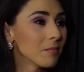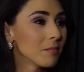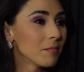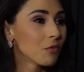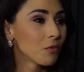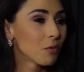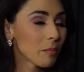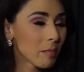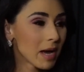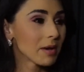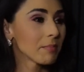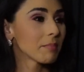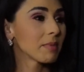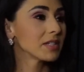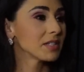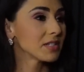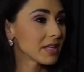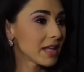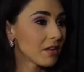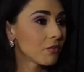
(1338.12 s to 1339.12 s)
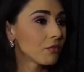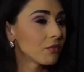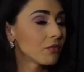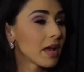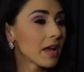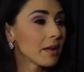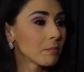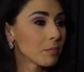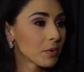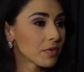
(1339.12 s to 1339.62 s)
remind myself
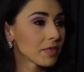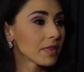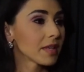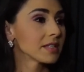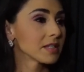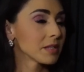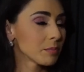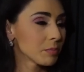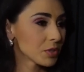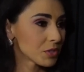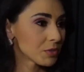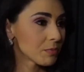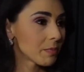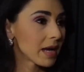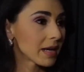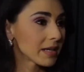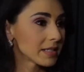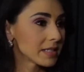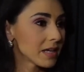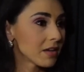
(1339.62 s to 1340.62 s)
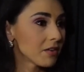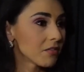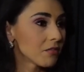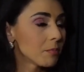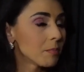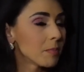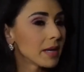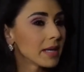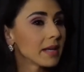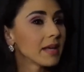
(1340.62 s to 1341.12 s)
and put things in perspective.
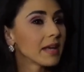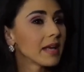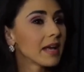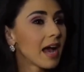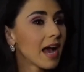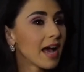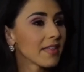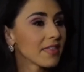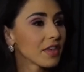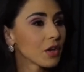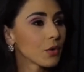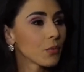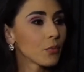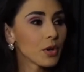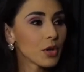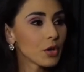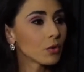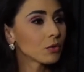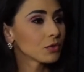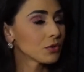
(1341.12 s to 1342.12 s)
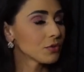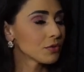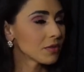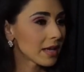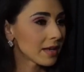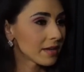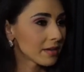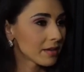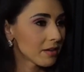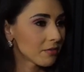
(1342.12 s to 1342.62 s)
But I think we don't do
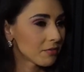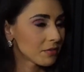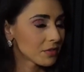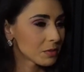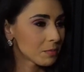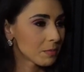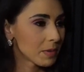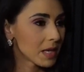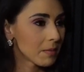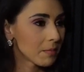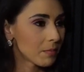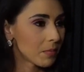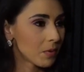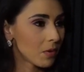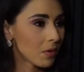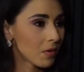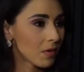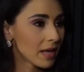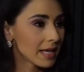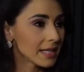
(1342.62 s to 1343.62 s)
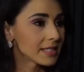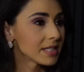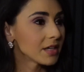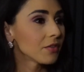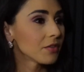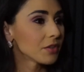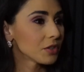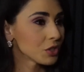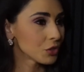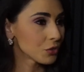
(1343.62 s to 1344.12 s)
that enough as people until
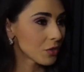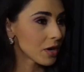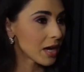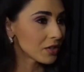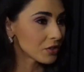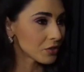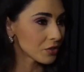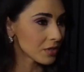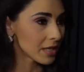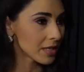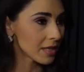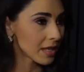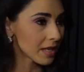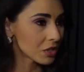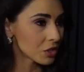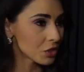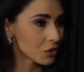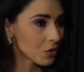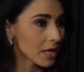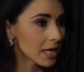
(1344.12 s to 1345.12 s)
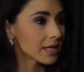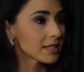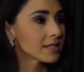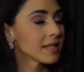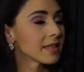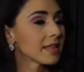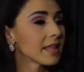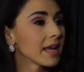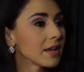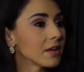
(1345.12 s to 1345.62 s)
there's tragedy that strikes,
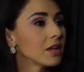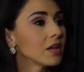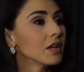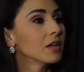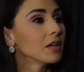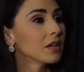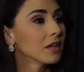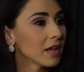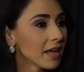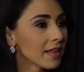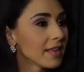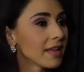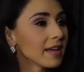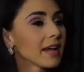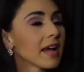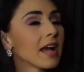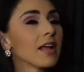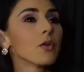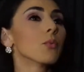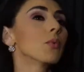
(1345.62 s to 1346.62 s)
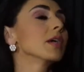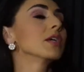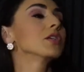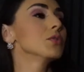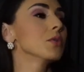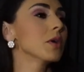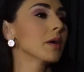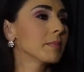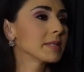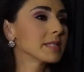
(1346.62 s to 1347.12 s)
and then it kind of wakes
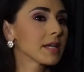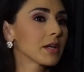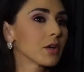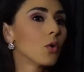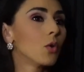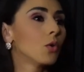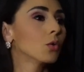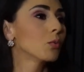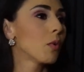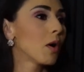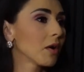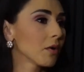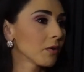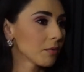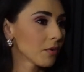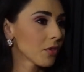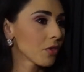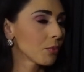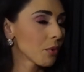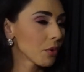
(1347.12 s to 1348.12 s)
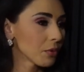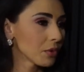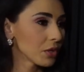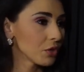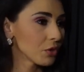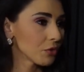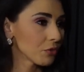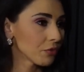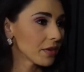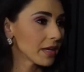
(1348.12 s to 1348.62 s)
you up. It's like cold water thrown
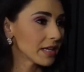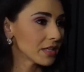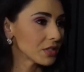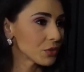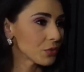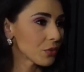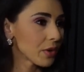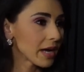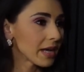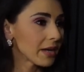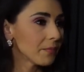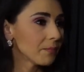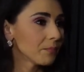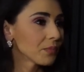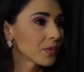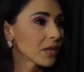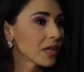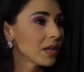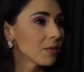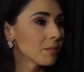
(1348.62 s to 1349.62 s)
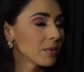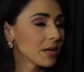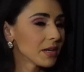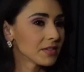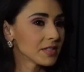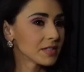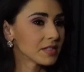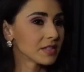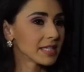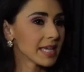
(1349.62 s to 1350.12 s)
in your face, right? But
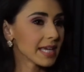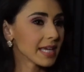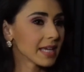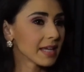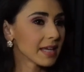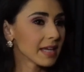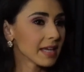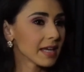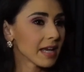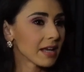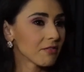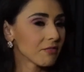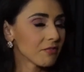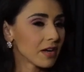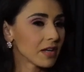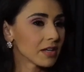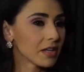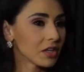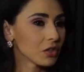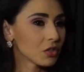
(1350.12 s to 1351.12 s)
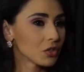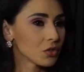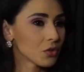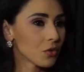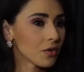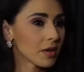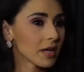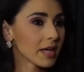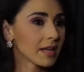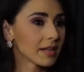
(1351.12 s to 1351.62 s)
it's taking and finding
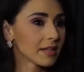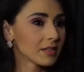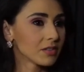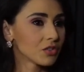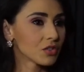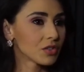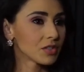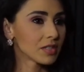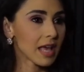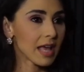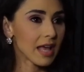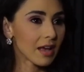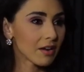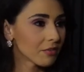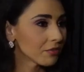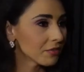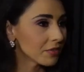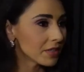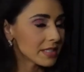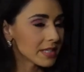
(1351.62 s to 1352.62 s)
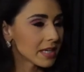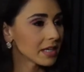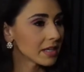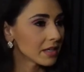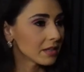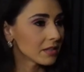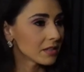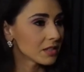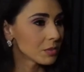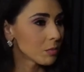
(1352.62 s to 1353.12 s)
joy in just the
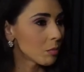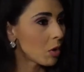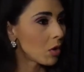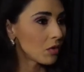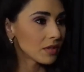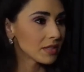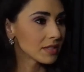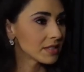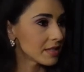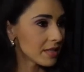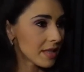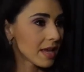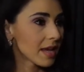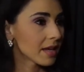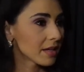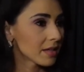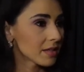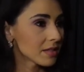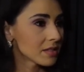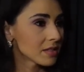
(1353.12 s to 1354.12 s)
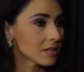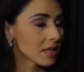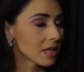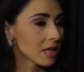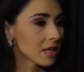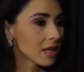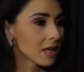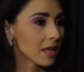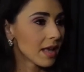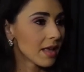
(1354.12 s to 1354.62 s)
everyday smallest things
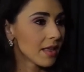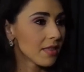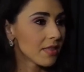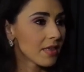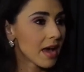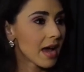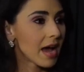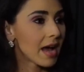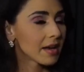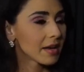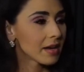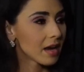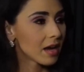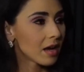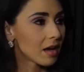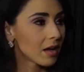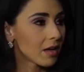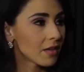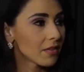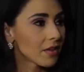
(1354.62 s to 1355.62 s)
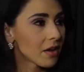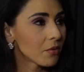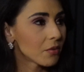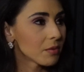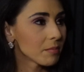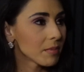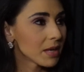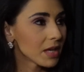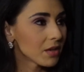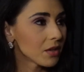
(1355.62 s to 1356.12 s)
that would
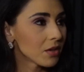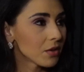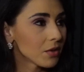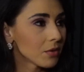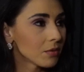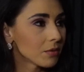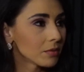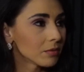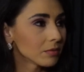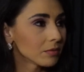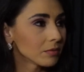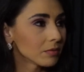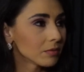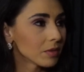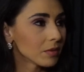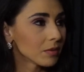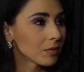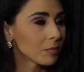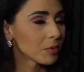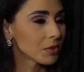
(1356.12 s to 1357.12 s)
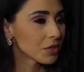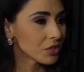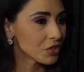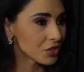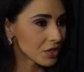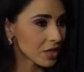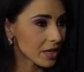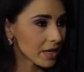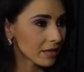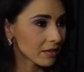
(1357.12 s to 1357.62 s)
make you
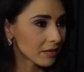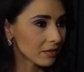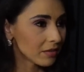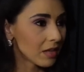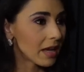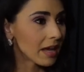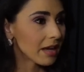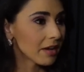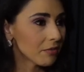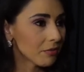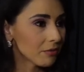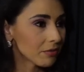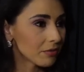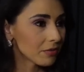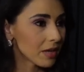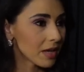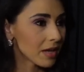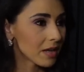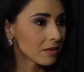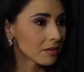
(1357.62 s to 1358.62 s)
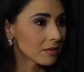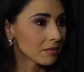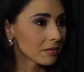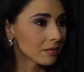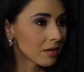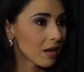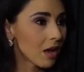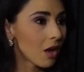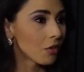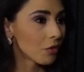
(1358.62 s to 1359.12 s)
appreciate life and
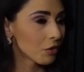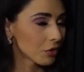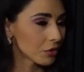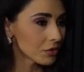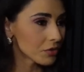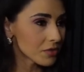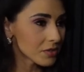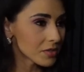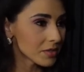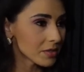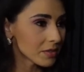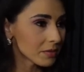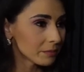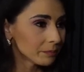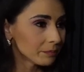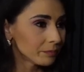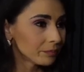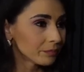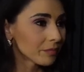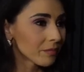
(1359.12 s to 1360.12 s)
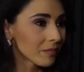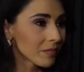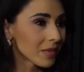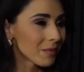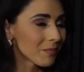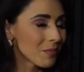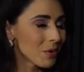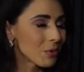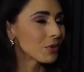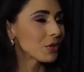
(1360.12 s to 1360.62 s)
others.
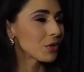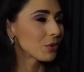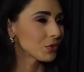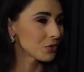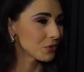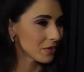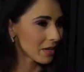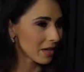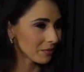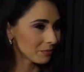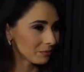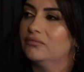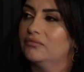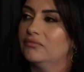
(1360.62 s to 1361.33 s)
But we don't do that.